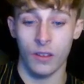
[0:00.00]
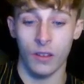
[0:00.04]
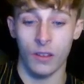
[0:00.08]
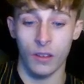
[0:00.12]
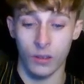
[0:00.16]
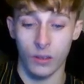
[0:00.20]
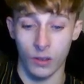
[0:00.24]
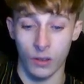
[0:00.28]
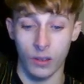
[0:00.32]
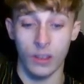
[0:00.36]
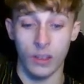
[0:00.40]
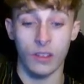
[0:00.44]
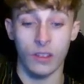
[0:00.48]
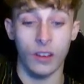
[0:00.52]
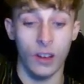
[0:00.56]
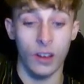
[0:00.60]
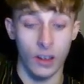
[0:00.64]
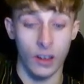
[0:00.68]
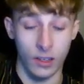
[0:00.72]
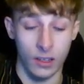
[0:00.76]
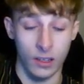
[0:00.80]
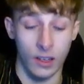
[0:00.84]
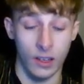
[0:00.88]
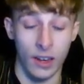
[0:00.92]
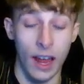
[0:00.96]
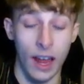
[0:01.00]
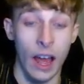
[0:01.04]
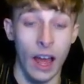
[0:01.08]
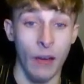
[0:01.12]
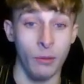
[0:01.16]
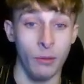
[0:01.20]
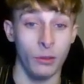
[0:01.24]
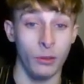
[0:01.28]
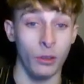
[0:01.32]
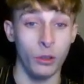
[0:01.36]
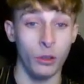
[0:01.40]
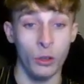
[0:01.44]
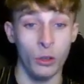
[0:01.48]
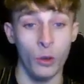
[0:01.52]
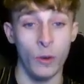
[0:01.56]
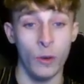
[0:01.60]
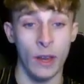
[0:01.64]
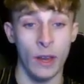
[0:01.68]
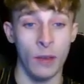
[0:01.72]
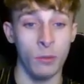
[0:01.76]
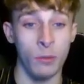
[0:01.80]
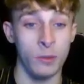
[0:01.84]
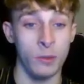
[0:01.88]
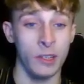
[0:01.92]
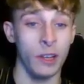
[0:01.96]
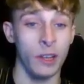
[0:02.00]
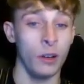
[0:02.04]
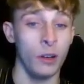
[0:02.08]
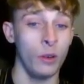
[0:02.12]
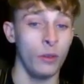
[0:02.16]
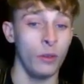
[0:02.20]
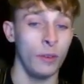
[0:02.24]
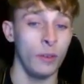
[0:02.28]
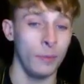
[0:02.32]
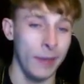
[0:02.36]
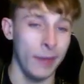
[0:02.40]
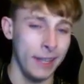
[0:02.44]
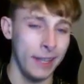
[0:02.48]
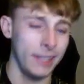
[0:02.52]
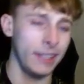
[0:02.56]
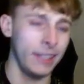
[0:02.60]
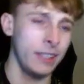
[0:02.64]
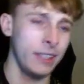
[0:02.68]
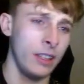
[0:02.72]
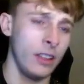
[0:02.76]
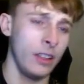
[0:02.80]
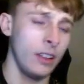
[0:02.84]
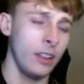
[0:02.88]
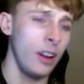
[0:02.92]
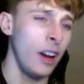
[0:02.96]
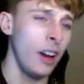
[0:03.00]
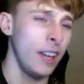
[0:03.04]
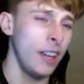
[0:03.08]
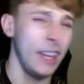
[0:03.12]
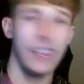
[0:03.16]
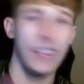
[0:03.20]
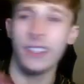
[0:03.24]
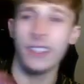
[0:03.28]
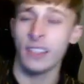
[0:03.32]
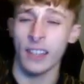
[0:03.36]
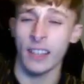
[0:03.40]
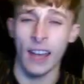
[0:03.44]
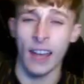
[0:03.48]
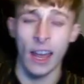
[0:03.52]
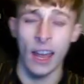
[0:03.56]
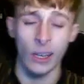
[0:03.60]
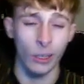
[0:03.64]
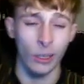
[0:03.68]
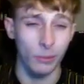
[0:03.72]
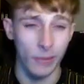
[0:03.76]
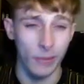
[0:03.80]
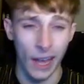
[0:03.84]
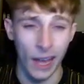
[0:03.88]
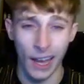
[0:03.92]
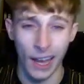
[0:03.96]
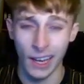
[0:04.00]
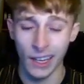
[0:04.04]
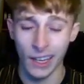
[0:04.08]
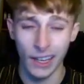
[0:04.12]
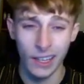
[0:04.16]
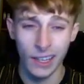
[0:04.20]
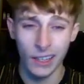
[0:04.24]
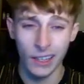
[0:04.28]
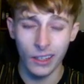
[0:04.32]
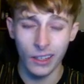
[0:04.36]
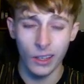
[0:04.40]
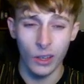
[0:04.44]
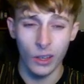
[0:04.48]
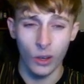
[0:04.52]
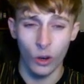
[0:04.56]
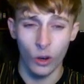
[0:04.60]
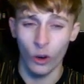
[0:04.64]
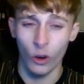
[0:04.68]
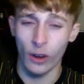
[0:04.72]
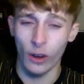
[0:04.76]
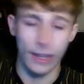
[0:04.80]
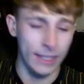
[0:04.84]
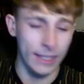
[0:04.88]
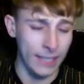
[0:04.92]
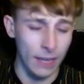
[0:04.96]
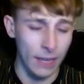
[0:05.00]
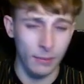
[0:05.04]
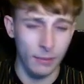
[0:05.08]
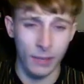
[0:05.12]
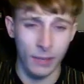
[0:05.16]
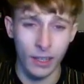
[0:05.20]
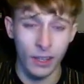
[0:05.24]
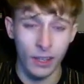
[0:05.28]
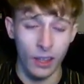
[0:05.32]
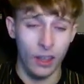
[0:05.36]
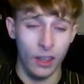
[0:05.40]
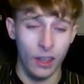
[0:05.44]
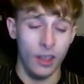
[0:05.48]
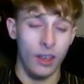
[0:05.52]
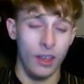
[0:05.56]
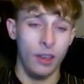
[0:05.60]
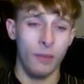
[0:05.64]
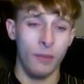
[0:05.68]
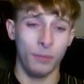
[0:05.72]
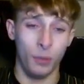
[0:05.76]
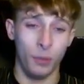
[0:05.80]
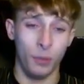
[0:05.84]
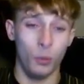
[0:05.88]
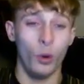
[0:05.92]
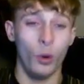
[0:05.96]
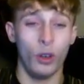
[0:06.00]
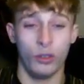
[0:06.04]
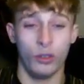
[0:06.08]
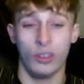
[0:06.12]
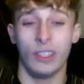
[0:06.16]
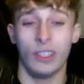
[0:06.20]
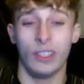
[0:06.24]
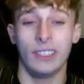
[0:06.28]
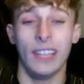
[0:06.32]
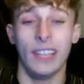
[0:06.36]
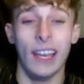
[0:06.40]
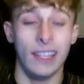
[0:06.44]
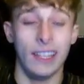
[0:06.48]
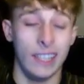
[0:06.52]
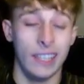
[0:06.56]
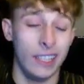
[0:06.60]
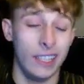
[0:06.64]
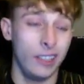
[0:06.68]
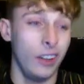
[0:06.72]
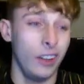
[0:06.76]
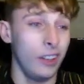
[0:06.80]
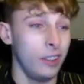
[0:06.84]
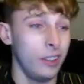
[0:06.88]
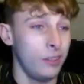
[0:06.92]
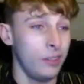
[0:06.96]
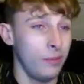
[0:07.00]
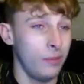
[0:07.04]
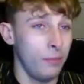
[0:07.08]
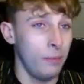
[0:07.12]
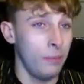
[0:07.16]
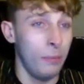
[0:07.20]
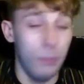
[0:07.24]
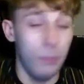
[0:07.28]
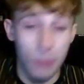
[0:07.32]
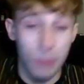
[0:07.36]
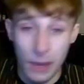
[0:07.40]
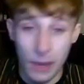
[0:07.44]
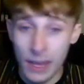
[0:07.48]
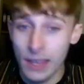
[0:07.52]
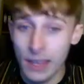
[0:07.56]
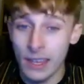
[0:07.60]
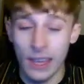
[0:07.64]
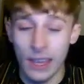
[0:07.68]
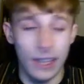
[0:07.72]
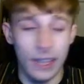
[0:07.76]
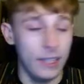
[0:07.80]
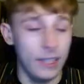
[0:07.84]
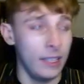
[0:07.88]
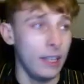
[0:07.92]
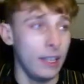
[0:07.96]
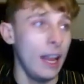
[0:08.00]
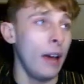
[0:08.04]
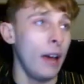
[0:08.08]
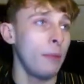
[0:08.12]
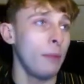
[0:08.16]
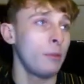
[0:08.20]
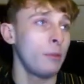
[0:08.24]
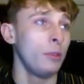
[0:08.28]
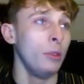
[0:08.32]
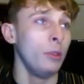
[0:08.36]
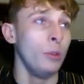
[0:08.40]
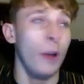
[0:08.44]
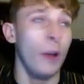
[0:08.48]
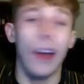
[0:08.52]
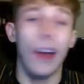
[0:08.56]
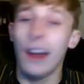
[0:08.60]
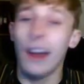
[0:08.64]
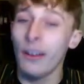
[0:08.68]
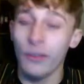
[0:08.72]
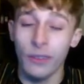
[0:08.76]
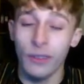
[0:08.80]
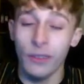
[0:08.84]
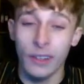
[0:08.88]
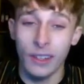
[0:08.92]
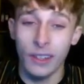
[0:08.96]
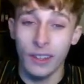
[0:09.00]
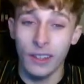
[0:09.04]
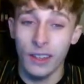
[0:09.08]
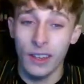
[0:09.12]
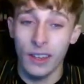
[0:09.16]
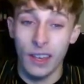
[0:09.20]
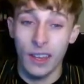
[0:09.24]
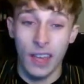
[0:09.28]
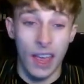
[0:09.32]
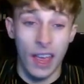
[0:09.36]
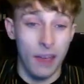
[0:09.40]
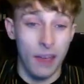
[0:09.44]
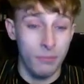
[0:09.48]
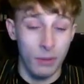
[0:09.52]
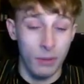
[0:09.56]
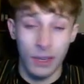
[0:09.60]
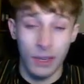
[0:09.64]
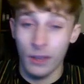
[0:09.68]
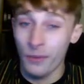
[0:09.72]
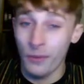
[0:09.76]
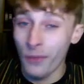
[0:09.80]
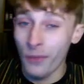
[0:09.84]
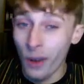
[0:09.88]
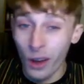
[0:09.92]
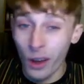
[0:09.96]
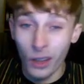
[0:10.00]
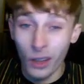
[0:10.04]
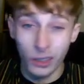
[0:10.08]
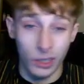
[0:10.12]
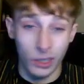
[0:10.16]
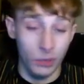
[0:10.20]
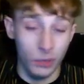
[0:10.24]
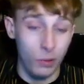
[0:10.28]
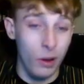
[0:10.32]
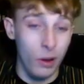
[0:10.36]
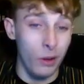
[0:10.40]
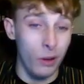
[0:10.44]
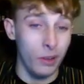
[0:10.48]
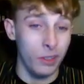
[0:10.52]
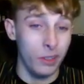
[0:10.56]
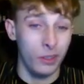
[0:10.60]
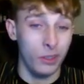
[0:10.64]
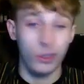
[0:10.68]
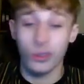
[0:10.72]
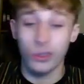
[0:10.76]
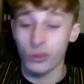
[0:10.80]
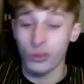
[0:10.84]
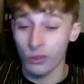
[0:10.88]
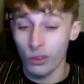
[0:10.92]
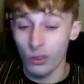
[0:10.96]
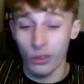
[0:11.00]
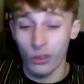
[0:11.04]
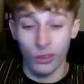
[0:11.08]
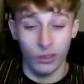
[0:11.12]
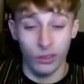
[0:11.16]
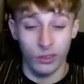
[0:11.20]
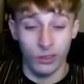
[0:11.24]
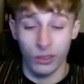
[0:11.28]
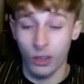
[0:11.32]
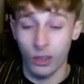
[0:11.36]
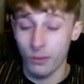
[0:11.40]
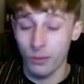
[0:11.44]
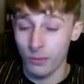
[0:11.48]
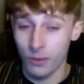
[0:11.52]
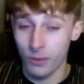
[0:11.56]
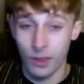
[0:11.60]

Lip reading: So this guy is like an absolute unit himself. I'm guessing this is the guy that he's going to end up tackling or intercepting. But what I was trying to say is this guy is big. He's an absolute athlete. But he's fast as well and he's strong. So I'm